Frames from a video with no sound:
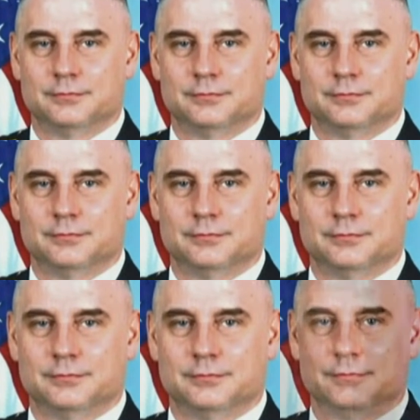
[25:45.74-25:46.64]
Ladies and
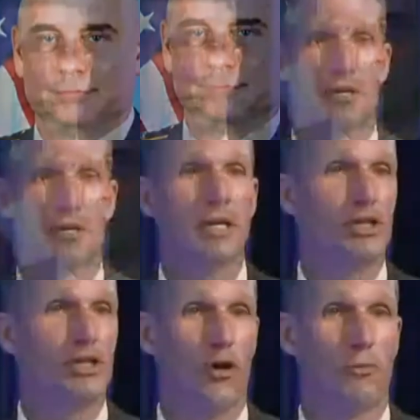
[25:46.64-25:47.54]
gentlemen, please
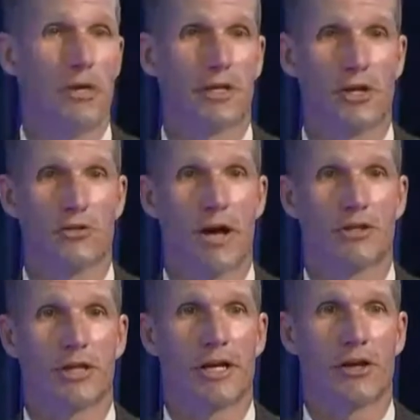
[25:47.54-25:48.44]
join me in
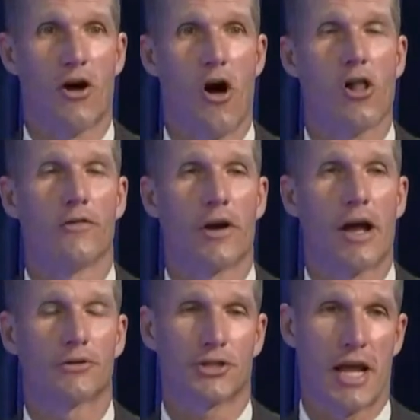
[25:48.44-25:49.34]
congratulating all of our
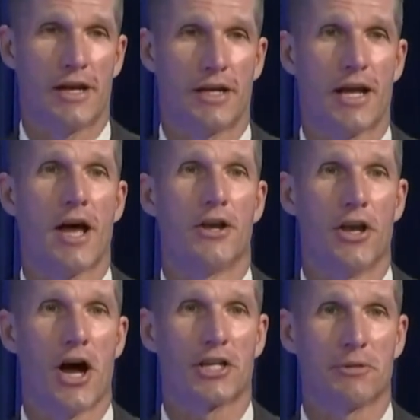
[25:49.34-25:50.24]
outstanding
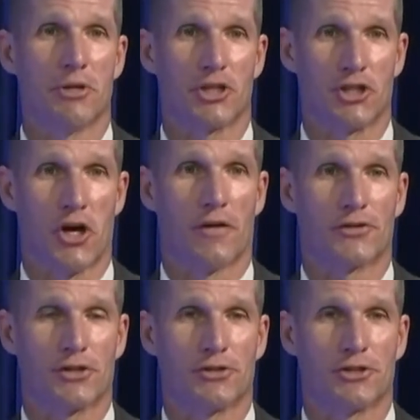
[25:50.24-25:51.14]
non-commissioned
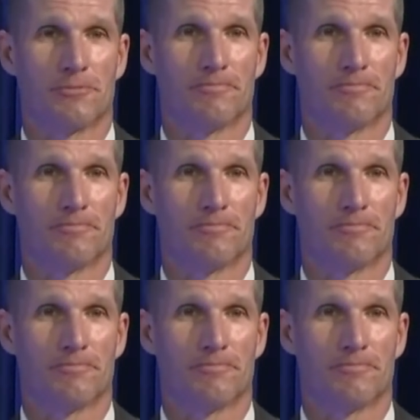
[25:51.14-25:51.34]
officers.